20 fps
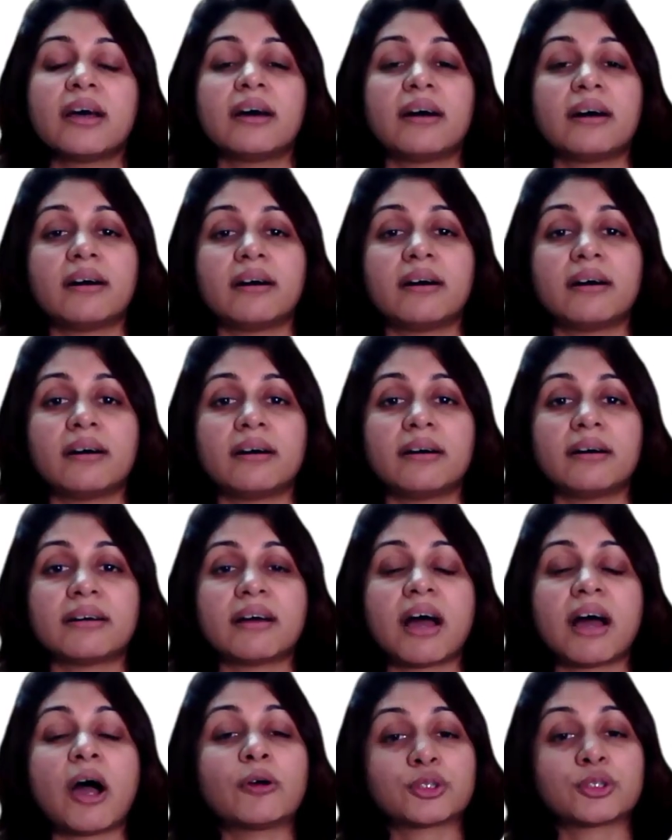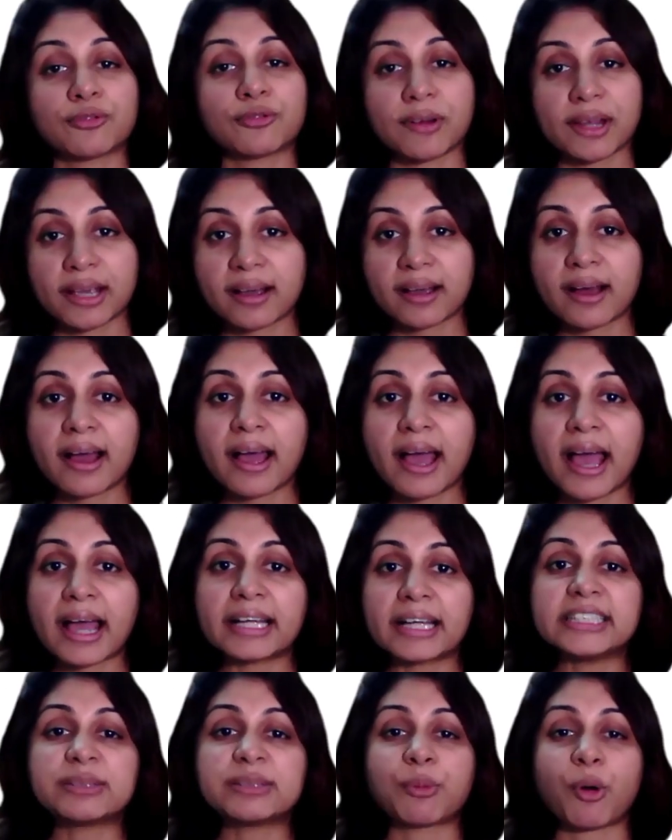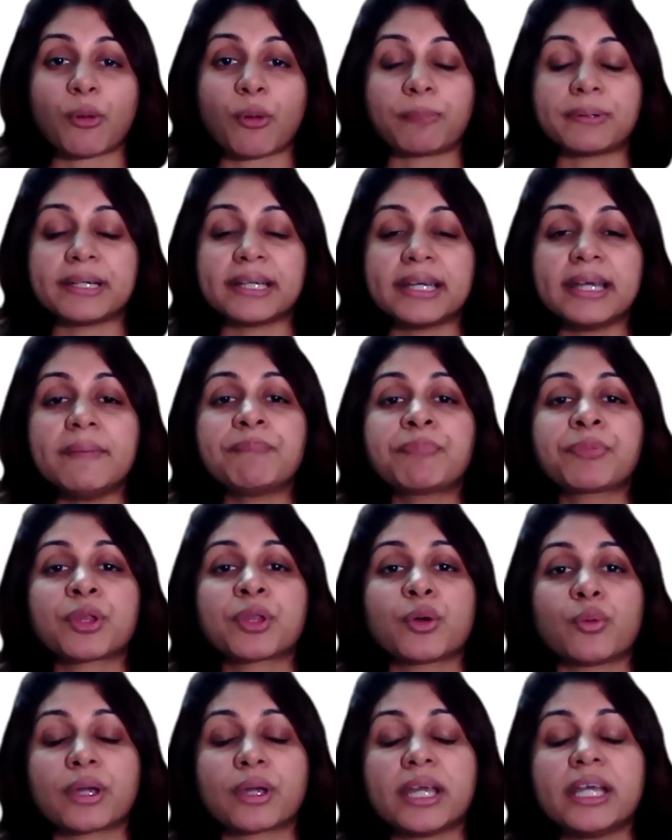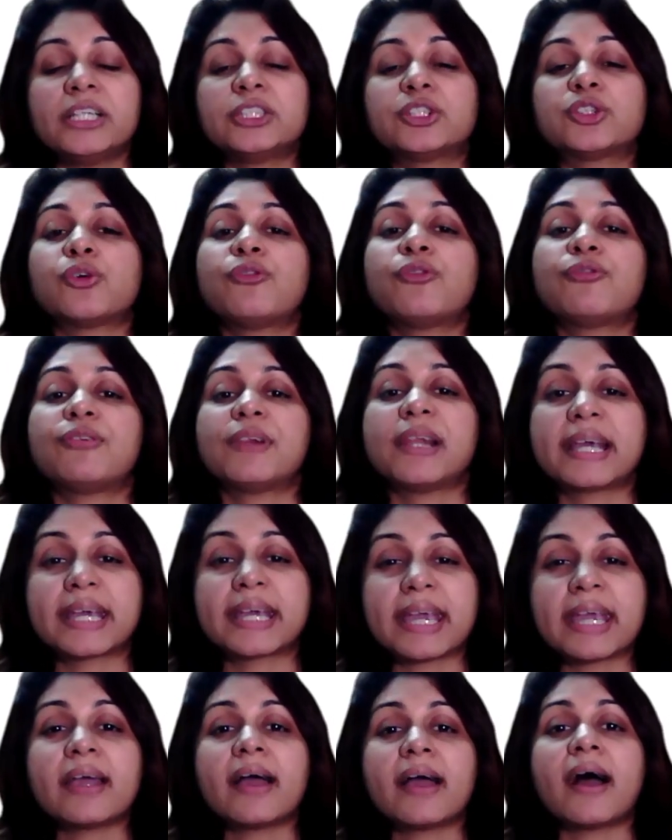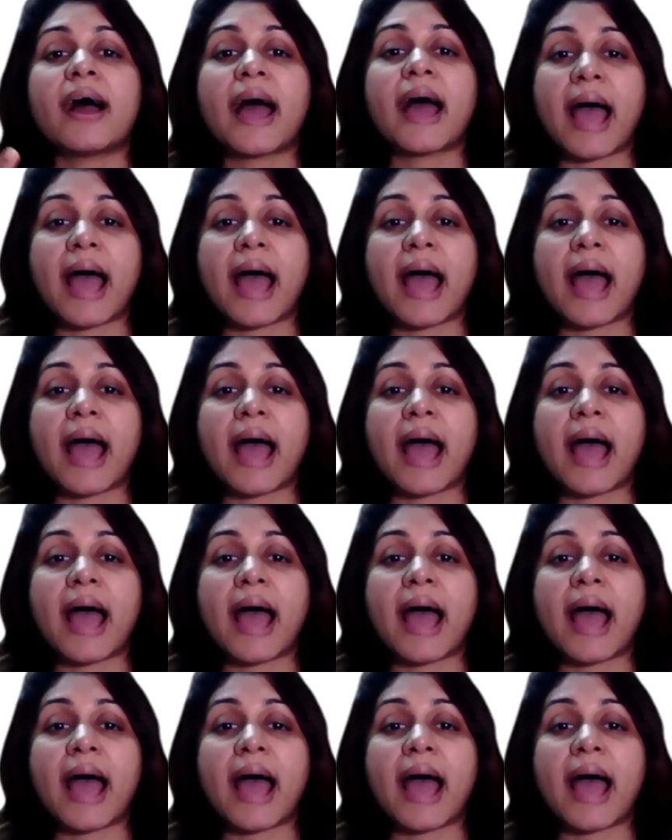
how to flick our hands properly. Okay, so flicking our